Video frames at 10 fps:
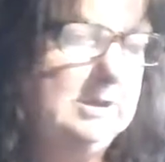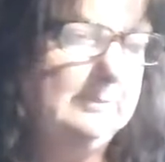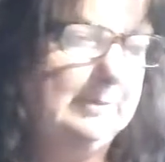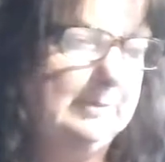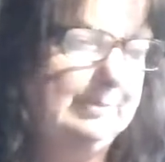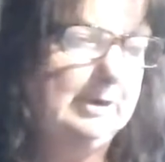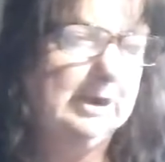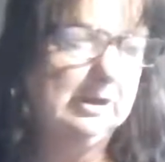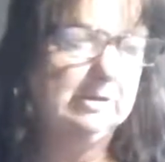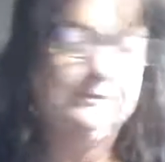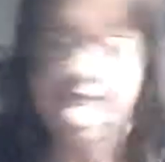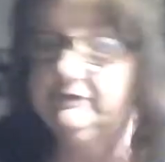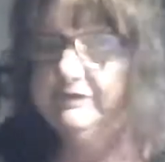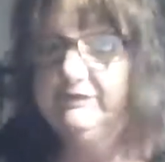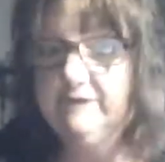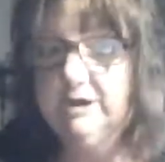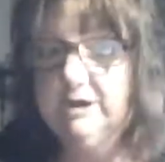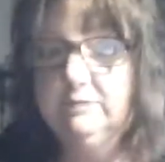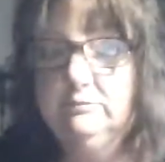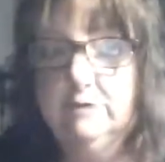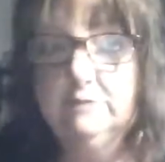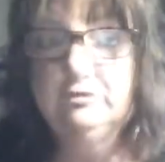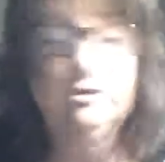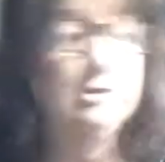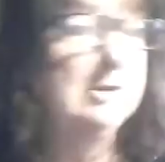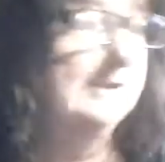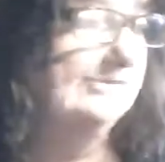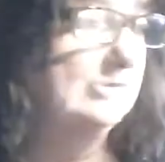but pretty close to the same. I'm sure you guys